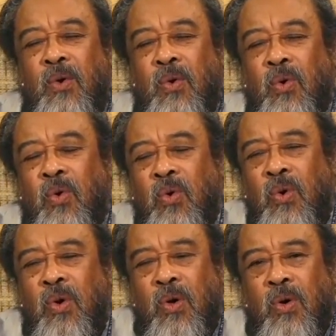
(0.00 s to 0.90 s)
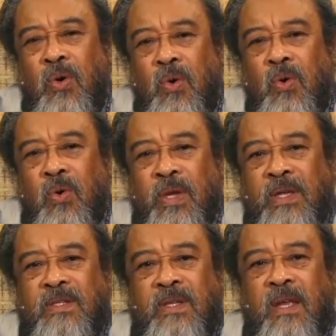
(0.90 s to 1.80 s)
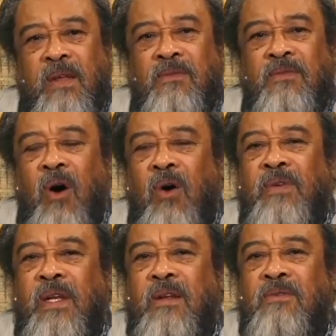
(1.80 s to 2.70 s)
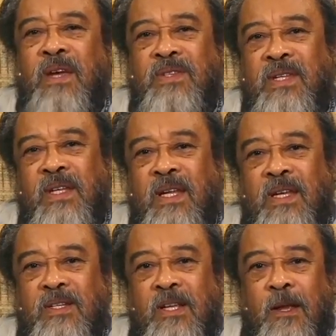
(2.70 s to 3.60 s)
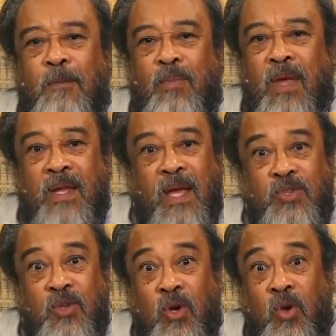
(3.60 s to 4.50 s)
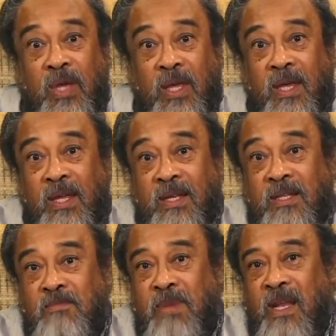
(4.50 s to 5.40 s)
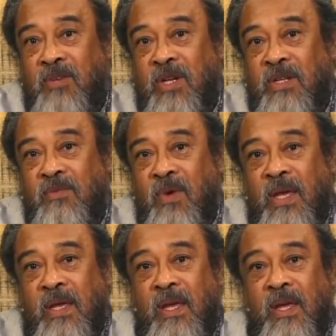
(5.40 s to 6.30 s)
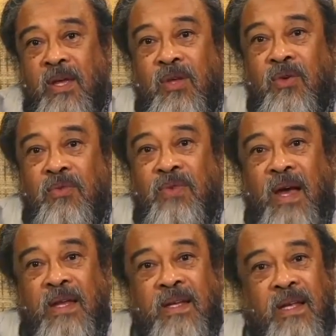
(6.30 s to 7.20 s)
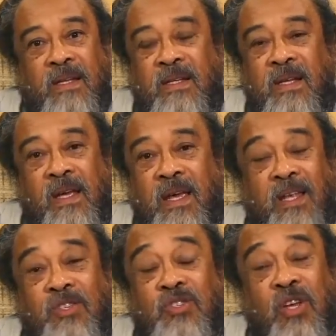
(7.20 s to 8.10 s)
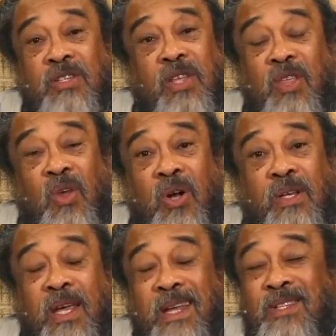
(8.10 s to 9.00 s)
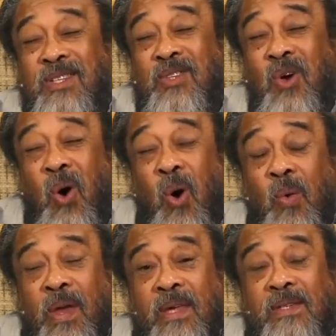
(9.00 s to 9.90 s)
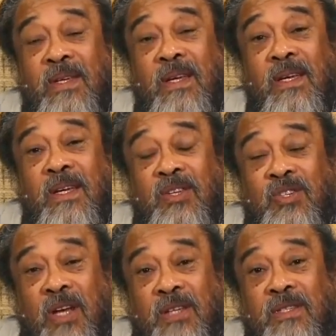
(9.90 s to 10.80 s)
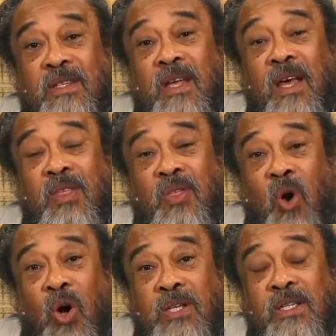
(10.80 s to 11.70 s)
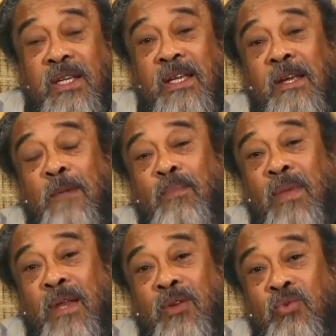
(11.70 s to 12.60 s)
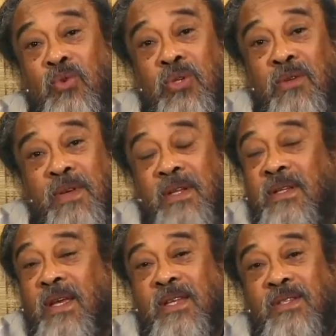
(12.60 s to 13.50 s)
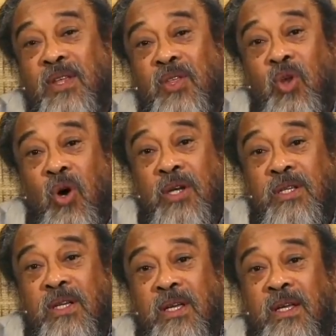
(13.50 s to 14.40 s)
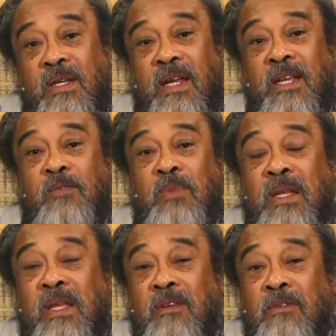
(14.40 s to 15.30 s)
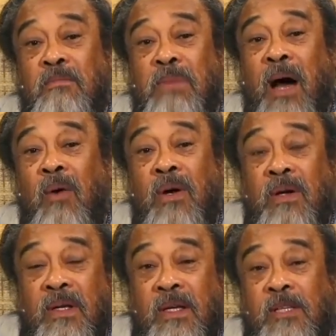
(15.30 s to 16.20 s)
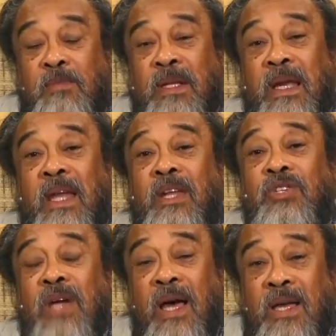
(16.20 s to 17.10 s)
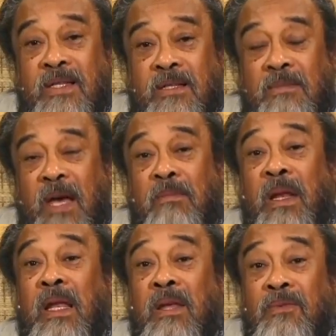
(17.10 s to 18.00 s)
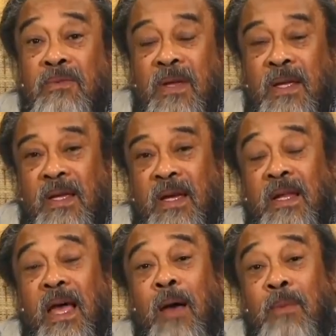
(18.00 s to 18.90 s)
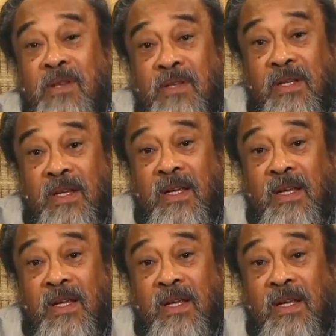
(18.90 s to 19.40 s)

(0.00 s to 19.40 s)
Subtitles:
who is involved and invested in it. And as you're looking in this penetrative way, you find that it's just a thought. It is always just a thought. At the root of it is a thought that has been given power, it's been energized by belief and habit.